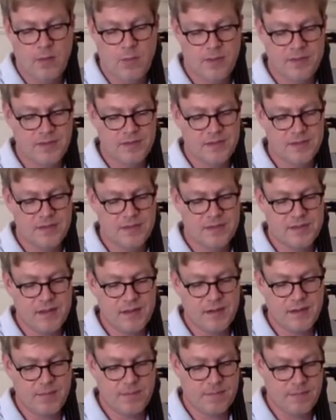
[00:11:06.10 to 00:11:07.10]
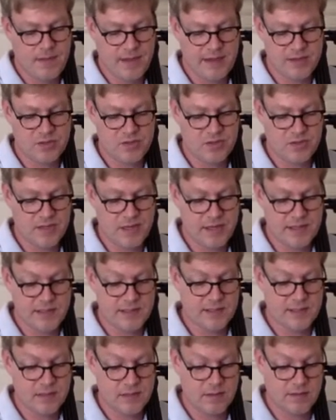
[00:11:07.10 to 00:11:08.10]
with this exercise